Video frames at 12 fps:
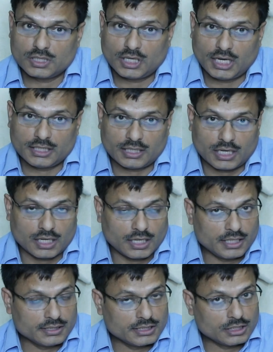And
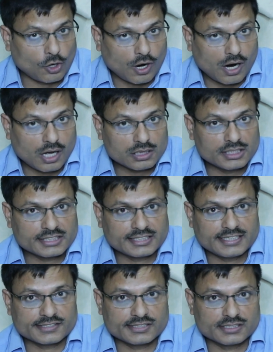in all the
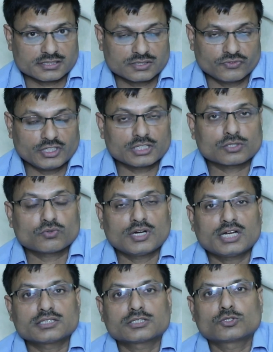cases, we
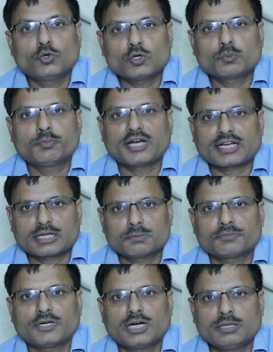require the good
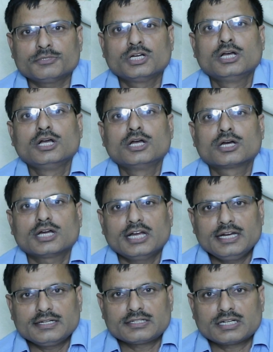backup of
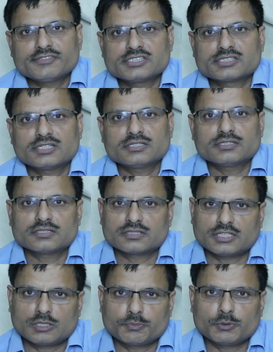intervention
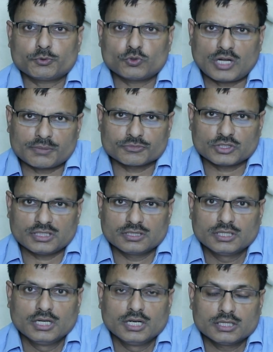therapy program.
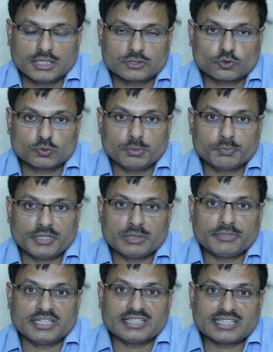That should be
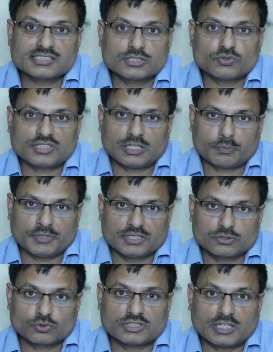very intensive
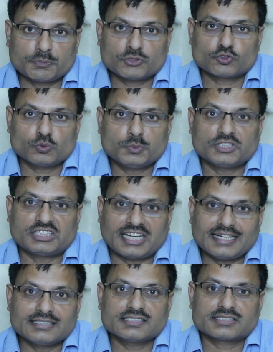therapy. The therapist should be
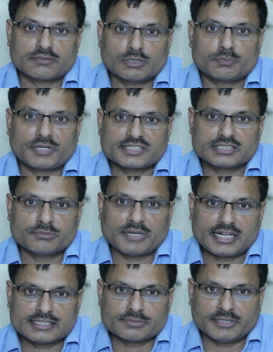trained in cerebral palsy
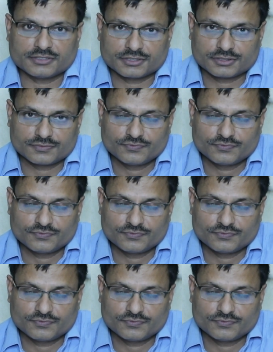management.